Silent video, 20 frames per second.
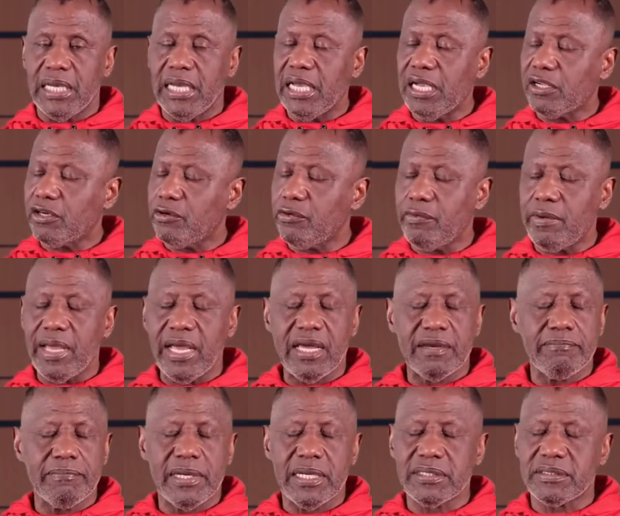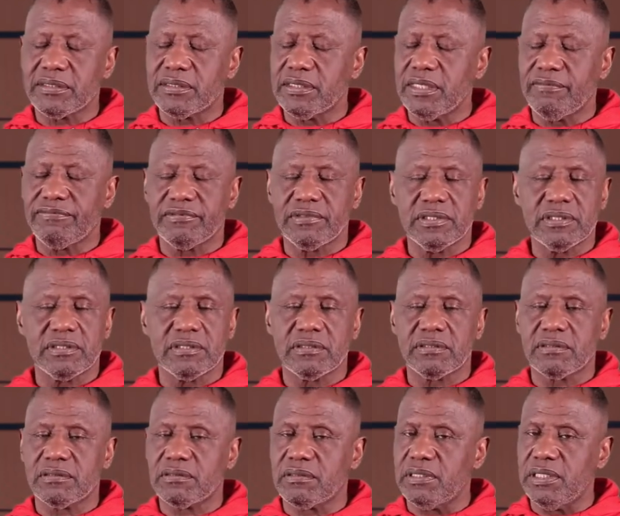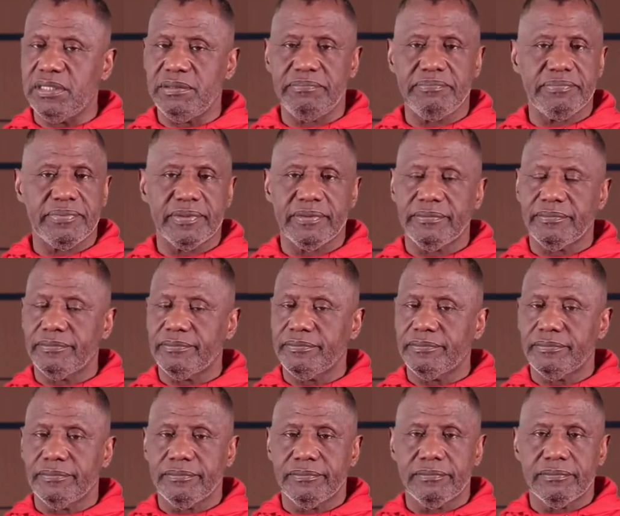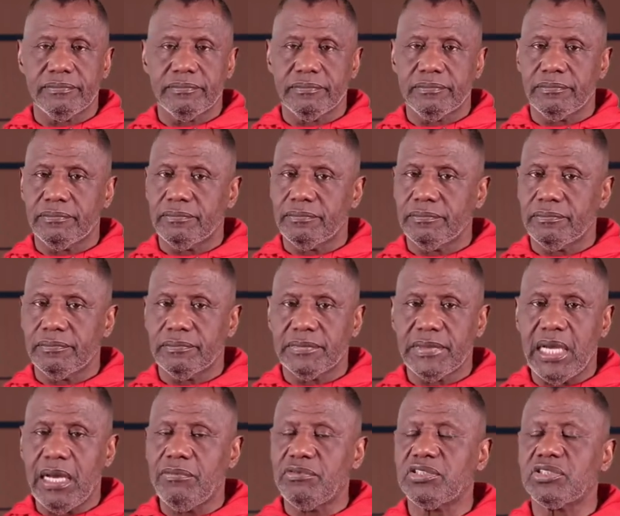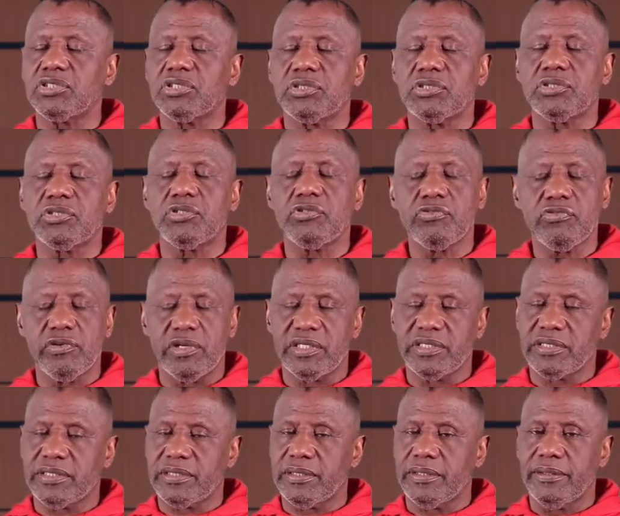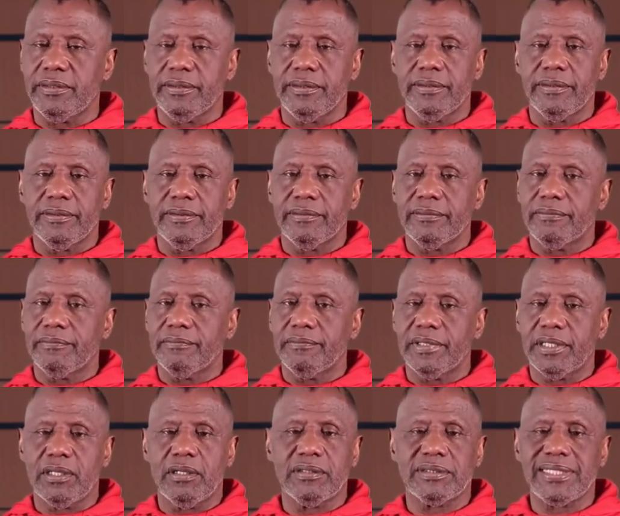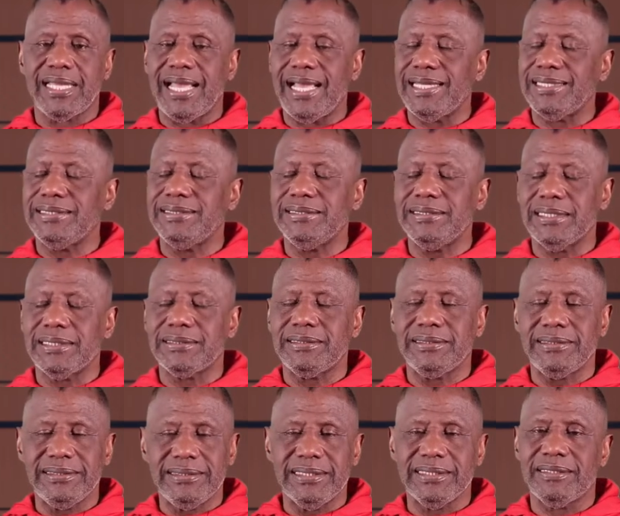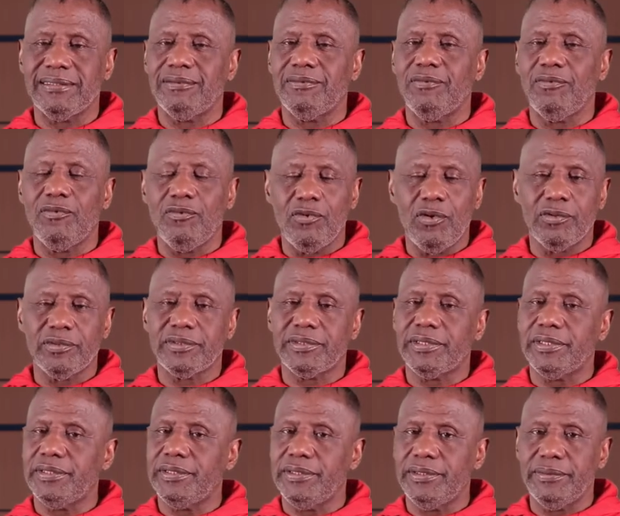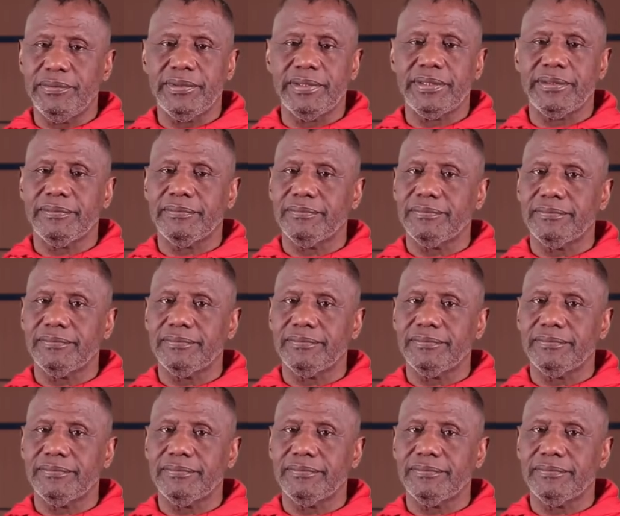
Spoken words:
I cried myself to sleep. I was crushed because I just didn't want to do it.